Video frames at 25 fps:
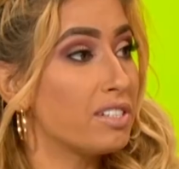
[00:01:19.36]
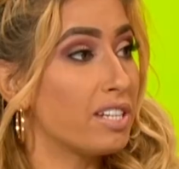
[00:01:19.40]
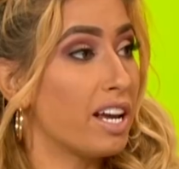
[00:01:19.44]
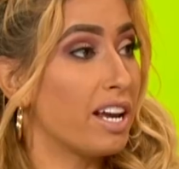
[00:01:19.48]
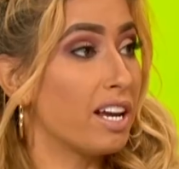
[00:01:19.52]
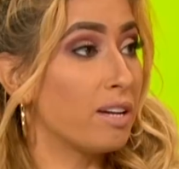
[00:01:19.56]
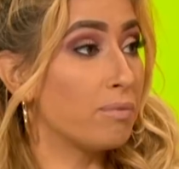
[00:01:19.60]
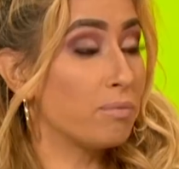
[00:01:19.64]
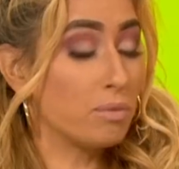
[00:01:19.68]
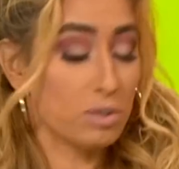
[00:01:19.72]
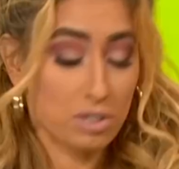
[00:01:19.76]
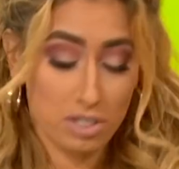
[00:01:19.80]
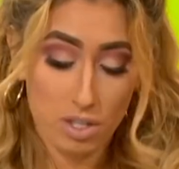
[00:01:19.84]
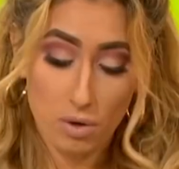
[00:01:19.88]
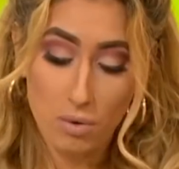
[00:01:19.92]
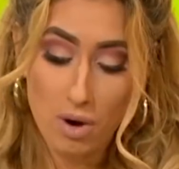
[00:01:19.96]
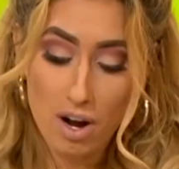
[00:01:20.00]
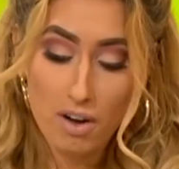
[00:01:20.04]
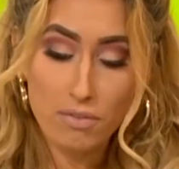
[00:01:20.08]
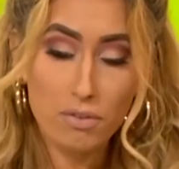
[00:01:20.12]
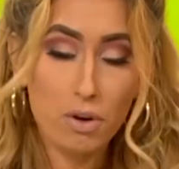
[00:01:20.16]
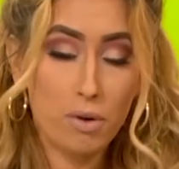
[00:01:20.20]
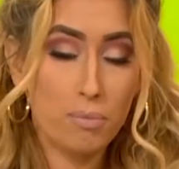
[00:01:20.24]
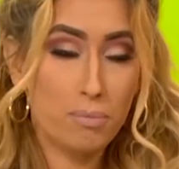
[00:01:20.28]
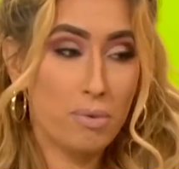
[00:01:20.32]
same... So,
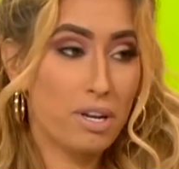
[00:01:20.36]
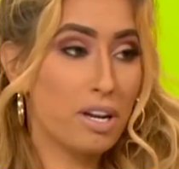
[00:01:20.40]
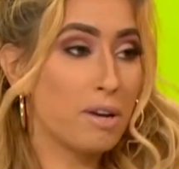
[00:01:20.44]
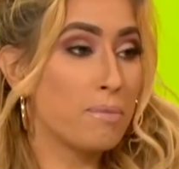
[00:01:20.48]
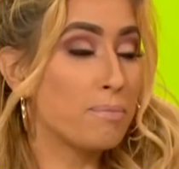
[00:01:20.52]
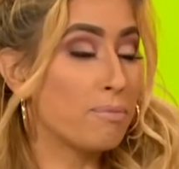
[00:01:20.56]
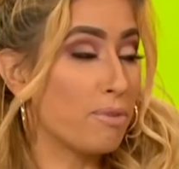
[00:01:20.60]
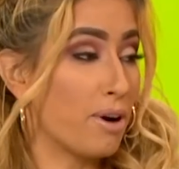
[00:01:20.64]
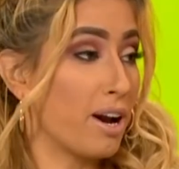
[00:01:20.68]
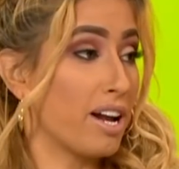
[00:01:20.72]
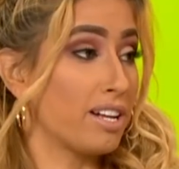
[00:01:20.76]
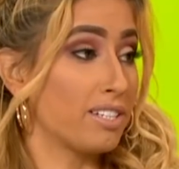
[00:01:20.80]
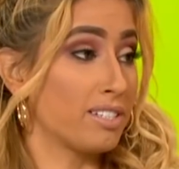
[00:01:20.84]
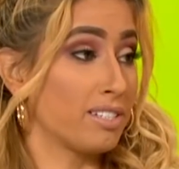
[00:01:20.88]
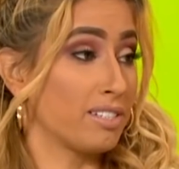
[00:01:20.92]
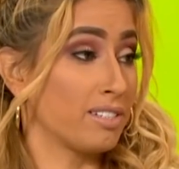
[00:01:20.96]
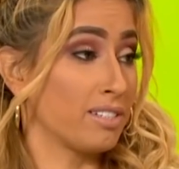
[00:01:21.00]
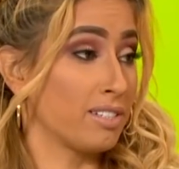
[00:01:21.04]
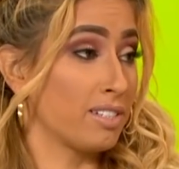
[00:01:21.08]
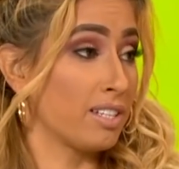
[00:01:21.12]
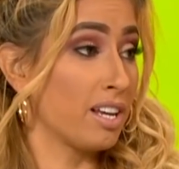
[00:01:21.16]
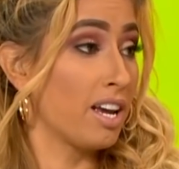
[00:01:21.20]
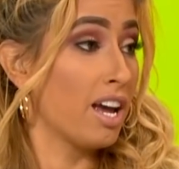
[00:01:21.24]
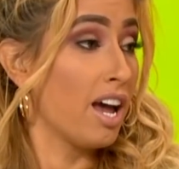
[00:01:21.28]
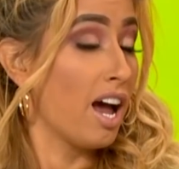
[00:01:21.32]
I've got bigger
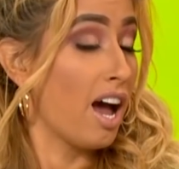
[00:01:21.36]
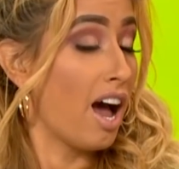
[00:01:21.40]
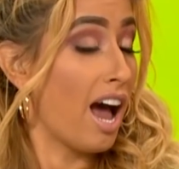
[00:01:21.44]
breasts,